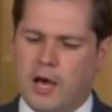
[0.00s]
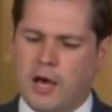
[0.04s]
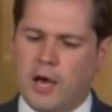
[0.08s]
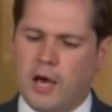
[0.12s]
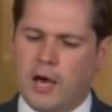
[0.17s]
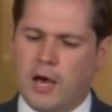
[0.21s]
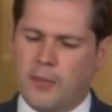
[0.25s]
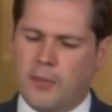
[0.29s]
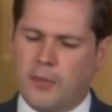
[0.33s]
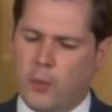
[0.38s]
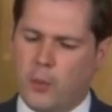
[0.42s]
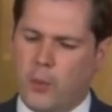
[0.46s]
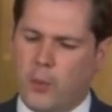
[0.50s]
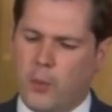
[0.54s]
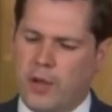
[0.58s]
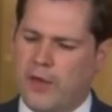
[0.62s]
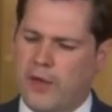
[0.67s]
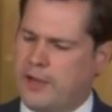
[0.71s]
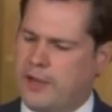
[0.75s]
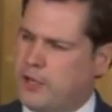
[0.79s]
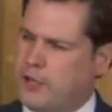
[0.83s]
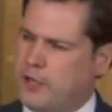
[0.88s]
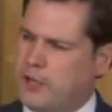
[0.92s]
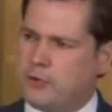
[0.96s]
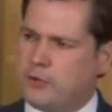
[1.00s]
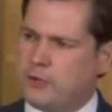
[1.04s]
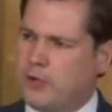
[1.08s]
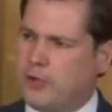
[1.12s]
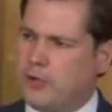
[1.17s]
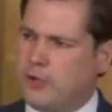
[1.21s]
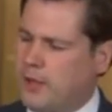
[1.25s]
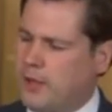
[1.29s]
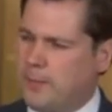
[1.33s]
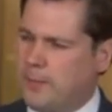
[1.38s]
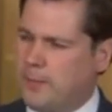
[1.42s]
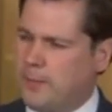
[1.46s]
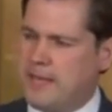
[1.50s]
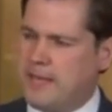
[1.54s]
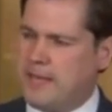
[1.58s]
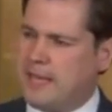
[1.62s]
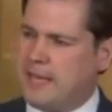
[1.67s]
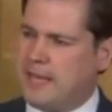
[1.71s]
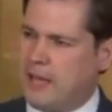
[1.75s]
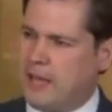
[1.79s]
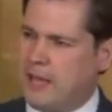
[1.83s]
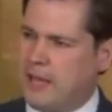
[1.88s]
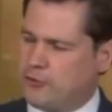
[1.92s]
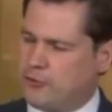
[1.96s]
the way that I know many
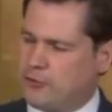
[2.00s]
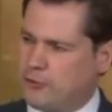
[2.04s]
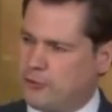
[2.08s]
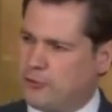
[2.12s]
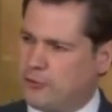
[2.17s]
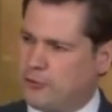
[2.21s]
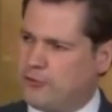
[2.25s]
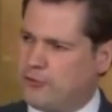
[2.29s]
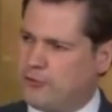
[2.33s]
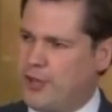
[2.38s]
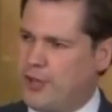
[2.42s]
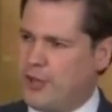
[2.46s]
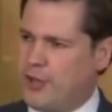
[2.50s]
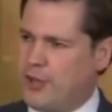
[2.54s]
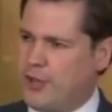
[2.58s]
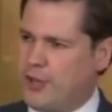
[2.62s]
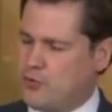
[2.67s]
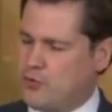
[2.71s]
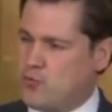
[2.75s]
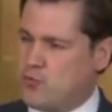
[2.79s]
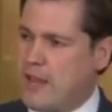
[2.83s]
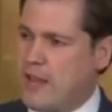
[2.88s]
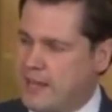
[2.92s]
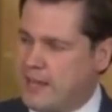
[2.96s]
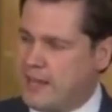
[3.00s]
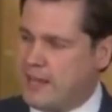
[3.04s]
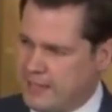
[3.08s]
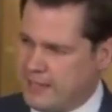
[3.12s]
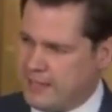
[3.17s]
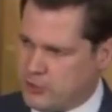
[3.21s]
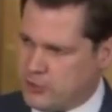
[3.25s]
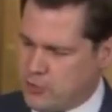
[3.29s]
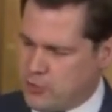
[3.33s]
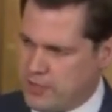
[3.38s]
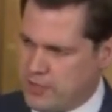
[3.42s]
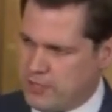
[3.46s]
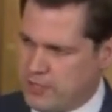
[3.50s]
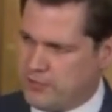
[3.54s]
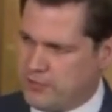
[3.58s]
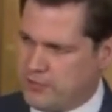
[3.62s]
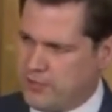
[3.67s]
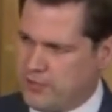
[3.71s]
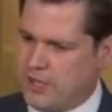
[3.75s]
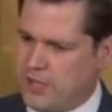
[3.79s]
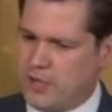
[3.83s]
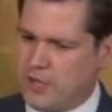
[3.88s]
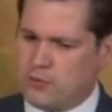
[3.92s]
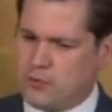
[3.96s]
councils regularly treat
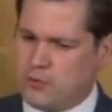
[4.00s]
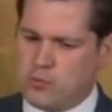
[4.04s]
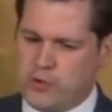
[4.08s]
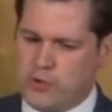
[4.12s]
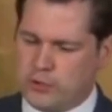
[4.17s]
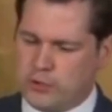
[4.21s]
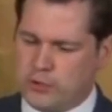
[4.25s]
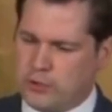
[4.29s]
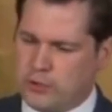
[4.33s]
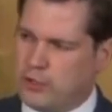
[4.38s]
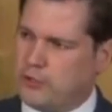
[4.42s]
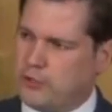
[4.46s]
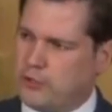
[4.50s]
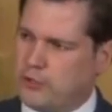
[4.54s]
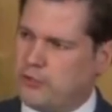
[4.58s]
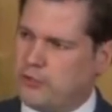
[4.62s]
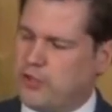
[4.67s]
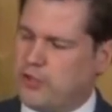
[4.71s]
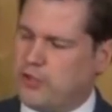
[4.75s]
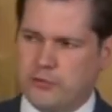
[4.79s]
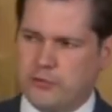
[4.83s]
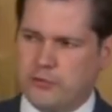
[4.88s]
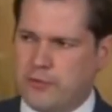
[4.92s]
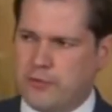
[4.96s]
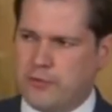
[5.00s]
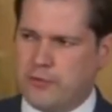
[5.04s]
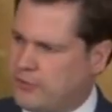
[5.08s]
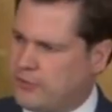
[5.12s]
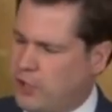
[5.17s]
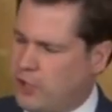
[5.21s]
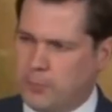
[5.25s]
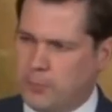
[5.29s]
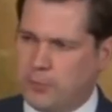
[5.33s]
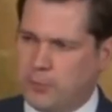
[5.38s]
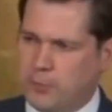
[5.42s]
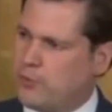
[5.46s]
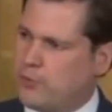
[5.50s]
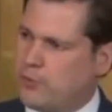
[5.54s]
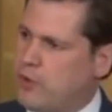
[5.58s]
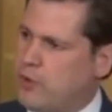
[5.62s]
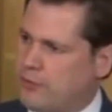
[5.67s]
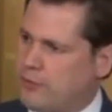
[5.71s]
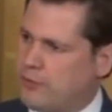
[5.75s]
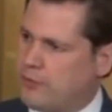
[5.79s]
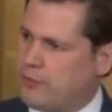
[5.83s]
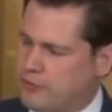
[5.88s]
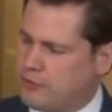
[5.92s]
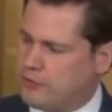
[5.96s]
real concerns, for example, with
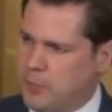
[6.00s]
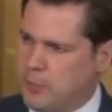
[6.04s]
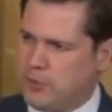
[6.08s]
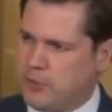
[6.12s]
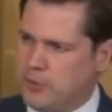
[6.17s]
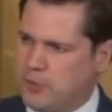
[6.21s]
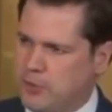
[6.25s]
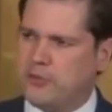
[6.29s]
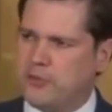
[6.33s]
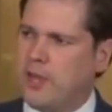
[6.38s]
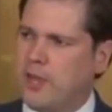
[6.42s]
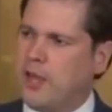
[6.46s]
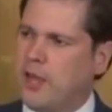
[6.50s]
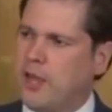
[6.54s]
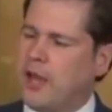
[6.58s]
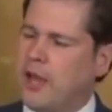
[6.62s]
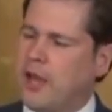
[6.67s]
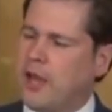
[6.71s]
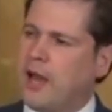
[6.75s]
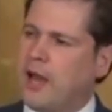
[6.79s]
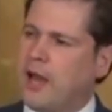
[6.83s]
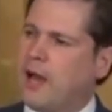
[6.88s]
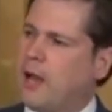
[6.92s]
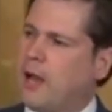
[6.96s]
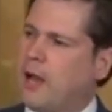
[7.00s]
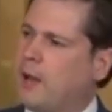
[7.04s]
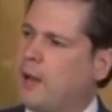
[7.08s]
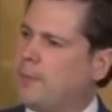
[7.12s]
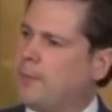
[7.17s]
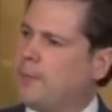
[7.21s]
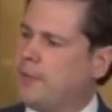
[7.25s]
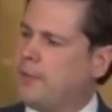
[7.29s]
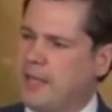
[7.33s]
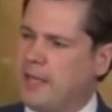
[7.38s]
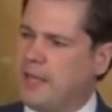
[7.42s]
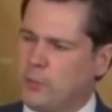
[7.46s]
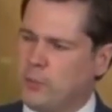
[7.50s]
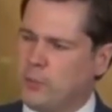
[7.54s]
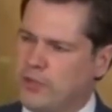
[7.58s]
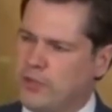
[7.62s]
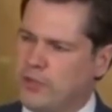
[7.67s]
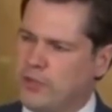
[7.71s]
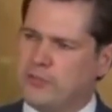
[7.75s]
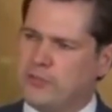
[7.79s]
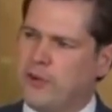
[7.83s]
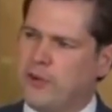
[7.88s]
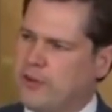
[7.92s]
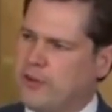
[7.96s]
rough sleepers in
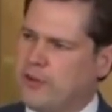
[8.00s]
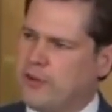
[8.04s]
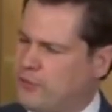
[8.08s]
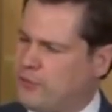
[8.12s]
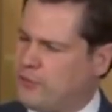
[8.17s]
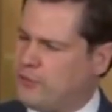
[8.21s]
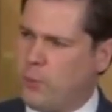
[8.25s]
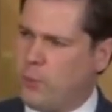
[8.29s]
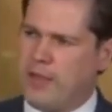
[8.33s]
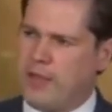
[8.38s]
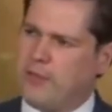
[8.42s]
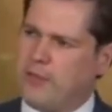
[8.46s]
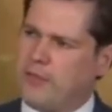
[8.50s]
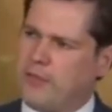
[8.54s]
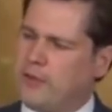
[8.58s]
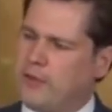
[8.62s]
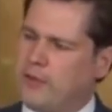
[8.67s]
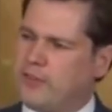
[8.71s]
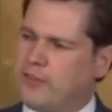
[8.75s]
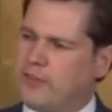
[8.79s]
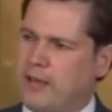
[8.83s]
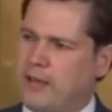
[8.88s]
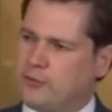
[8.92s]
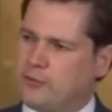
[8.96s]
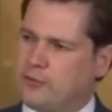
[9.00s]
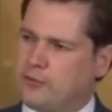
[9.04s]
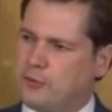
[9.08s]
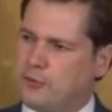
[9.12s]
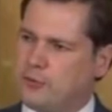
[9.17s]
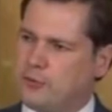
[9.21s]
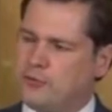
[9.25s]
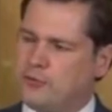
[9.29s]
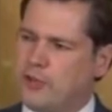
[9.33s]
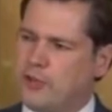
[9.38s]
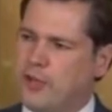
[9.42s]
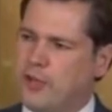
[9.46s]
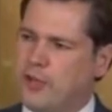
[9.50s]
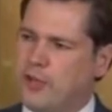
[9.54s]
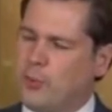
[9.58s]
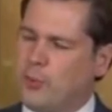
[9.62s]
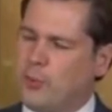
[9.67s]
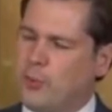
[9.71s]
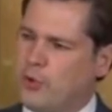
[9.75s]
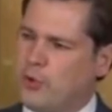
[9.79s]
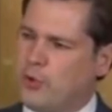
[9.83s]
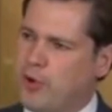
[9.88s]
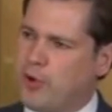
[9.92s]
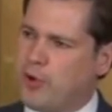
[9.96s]
winter, and it's the way that those councils
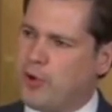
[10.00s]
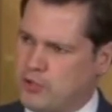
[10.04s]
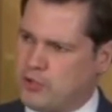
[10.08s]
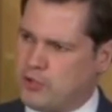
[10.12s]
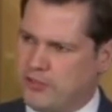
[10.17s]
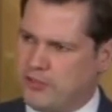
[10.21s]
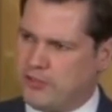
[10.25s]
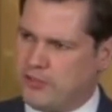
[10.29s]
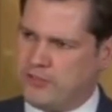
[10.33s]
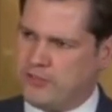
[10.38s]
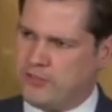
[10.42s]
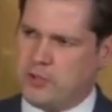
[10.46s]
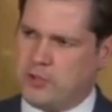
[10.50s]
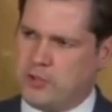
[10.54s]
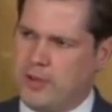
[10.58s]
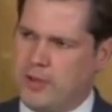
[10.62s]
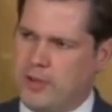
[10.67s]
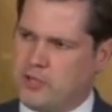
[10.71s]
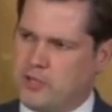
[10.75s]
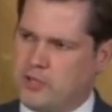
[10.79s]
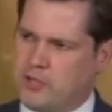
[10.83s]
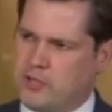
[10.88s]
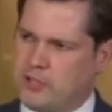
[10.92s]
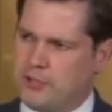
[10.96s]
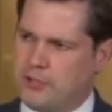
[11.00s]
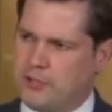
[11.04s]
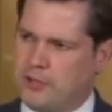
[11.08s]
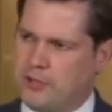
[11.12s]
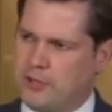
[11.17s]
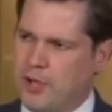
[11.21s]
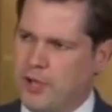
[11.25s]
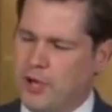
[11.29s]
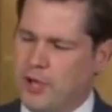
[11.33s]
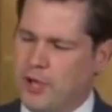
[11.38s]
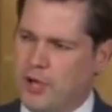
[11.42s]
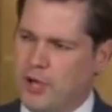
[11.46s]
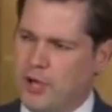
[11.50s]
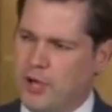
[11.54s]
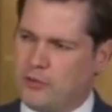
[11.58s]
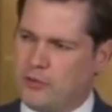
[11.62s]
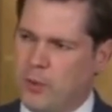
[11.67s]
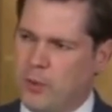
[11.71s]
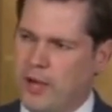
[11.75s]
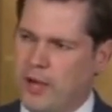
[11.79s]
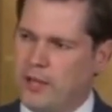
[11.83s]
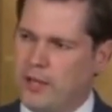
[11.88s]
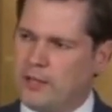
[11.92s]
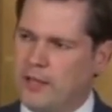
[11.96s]
would approach this situation as
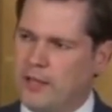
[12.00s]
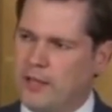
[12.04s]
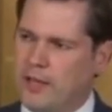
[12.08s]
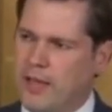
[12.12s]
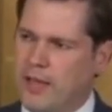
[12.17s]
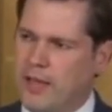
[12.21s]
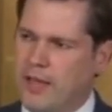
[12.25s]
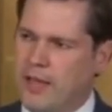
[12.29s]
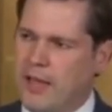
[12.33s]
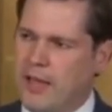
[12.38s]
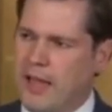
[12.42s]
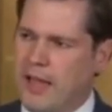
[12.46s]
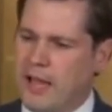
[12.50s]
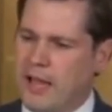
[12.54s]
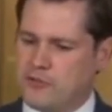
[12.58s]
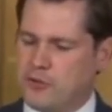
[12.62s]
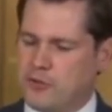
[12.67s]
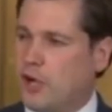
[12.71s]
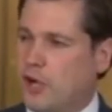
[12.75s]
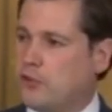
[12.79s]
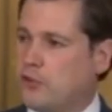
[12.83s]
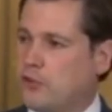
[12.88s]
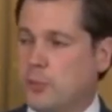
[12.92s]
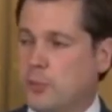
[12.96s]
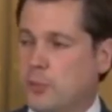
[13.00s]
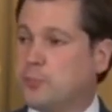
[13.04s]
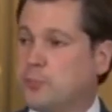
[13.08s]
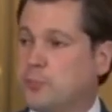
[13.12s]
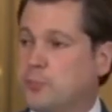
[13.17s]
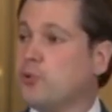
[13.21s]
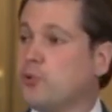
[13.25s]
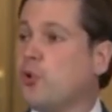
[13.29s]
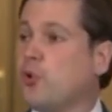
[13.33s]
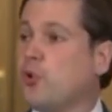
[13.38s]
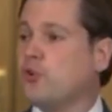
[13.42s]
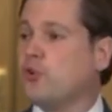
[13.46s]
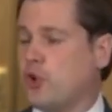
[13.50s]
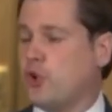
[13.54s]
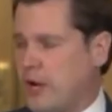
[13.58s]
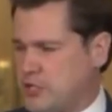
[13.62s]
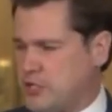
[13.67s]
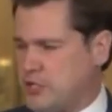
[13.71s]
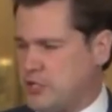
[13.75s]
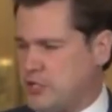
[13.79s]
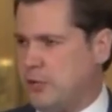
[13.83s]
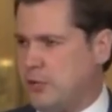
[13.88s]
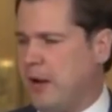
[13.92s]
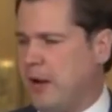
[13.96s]
well. As regards to the broader
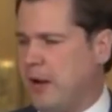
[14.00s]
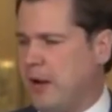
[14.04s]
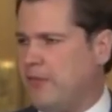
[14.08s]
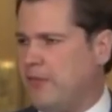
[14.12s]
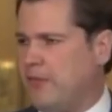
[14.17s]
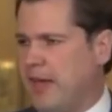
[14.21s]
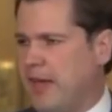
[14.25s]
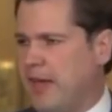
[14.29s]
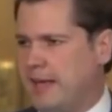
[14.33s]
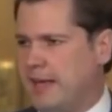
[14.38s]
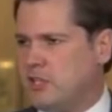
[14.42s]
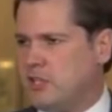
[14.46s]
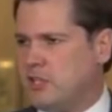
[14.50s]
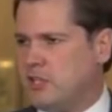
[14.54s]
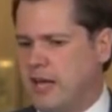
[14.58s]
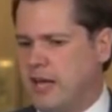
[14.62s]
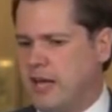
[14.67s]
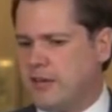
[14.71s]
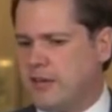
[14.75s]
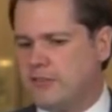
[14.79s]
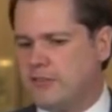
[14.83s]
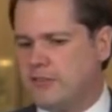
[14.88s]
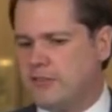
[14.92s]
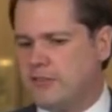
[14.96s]
question about the NHS